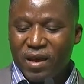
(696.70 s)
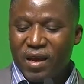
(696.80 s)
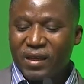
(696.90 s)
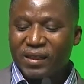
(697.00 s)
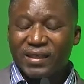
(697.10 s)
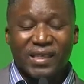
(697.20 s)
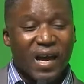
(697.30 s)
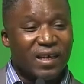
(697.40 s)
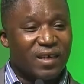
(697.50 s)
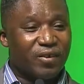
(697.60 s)
The
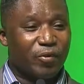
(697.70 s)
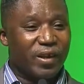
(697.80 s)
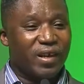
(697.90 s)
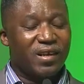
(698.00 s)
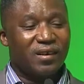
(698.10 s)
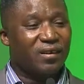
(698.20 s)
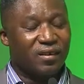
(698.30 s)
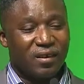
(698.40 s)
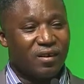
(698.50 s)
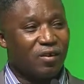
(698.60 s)
dark green,
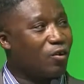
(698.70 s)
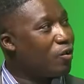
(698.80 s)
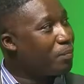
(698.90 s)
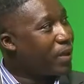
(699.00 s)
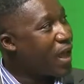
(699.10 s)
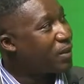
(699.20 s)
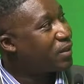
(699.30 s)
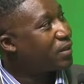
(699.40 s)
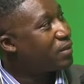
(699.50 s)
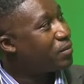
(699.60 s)
or
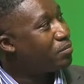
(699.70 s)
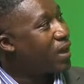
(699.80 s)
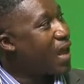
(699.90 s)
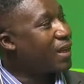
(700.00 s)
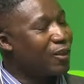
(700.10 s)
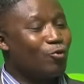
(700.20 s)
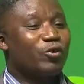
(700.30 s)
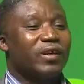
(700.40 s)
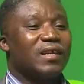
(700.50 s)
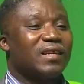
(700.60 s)
perhaps black
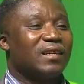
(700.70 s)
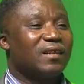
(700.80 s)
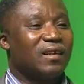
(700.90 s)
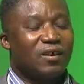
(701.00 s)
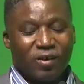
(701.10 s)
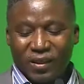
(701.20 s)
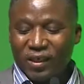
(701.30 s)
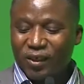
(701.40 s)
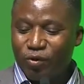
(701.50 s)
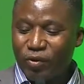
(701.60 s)
looking on
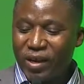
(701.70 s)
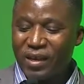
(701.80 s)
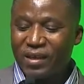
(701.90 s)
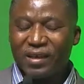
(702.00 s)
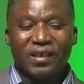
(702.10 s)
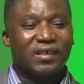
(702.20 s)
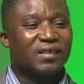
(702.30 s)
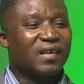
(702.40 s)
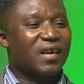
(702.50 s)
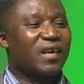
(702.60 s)
the screen,
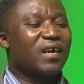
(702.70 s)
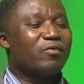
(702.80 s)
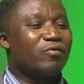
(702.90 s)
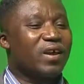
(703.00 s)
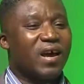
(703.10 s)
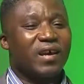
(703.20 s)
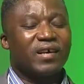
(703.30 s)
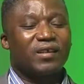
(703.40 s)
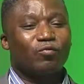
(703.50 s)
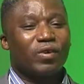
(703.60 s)
is the area
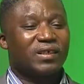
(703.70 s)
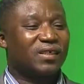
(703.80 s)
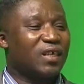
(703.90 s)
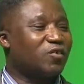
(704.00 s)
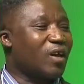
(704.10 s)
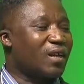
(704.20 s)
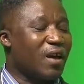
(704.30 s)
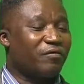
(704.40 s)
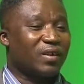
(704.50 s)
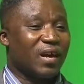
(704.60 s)
in West Central
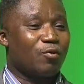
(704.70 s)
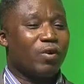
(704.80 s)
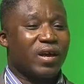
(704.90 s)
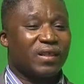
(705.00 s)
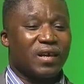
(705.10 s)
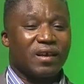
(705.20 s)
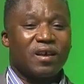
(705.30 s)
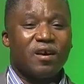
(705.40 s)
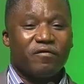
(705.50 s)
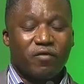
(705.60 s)
Africa where the
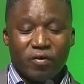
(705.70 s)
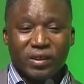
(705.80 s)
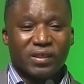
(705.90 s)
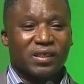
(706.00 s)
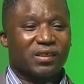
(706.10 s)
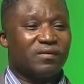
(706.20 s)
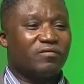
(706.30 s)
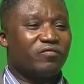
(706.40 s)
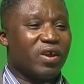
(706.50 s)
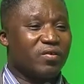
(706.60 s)
forest is
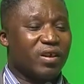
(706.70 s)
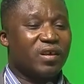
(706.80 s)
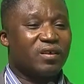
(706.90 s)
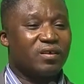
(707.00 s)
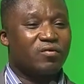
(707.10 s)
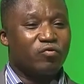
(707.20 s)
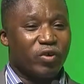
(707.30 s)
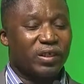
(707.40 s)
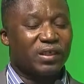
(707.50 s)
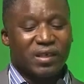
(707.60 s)
very
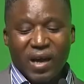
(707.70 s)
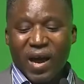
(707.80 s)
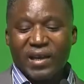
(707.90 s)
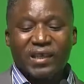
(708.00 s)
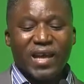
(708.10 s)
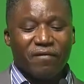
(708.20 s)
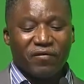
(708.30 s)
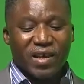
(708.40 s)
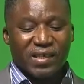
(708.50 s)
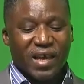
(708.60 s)
rich, highly
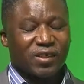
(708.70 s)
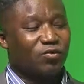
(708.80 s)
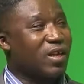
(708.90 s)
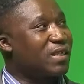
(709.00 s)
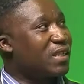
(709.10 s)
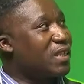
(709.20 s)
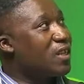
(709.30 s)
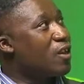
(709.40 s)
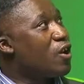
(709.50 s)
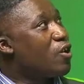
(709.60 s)
diverse, as you can
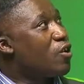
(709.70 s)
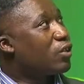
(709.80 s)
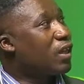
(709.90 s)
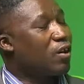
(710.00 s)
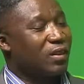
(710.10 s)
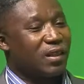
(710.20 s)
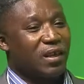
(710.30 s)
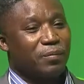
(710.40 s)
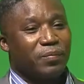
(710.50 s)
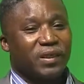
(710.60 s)
see on
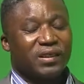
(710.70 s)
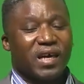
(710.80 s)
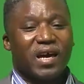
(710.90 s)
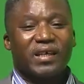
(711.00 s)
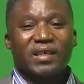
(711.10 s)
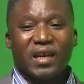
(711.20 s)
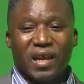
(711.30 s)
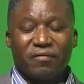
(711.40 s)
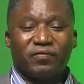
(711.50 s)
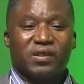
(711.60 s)
the picture in the
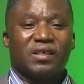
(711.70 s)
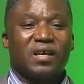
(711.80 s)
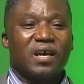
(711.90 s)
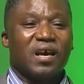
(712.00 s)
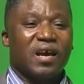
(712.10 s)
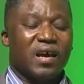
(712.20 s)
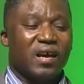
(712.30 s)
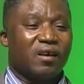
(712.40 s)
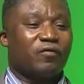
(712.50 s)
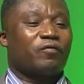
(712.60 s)
left.
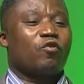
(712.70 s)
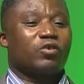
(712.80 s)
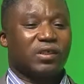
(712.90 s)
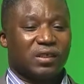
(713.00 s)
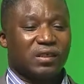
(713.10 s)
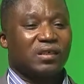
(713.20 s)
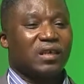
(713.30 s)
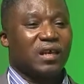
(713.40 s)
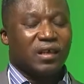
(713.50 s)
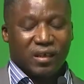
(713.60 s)
Of course,
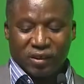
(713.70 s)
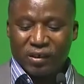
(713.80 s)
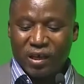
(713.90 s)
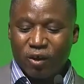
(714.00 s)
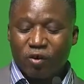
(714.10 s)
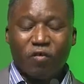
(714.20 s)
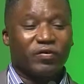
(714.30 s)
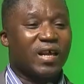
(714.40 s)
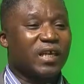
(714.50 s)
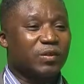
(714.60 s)
a lot of
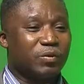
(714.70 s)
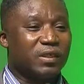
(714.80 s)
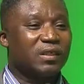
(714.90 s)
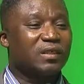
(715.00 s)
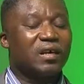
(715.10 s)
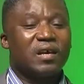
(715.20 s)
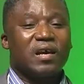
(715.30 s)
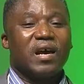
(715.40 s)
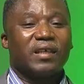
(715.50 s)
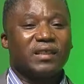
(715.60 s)
it has been
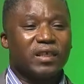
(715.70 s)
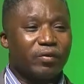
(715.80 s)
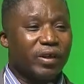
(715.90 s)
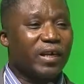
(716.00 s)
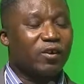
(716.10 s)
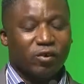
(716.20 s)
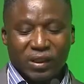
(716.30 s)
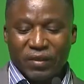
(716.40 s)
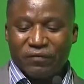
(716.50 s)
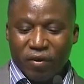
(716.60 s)
degraded or
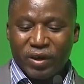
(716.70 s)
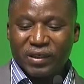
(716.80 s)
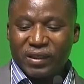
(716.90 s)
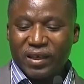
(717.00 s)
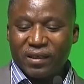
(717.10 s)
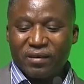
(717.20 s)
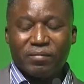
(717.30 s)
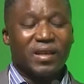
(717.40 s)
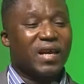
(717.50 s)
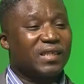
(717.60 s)
deforested,
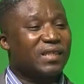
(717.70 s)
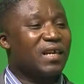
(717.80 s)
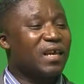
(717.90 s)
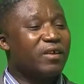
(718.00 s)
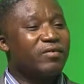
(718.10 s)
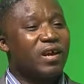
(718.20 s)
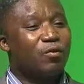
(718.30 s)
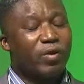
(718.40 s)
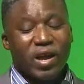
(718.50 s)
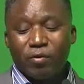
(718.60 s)
but that's the area
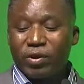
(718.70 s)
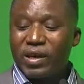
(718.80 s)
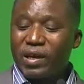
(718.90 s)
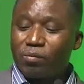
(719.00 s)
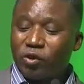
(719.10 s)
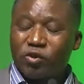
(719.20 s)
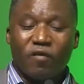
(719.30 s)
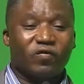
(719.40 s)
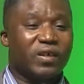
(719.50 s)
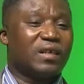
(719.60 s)
where we get most
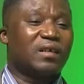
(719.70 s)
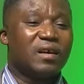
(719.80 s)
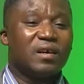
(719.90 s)
of the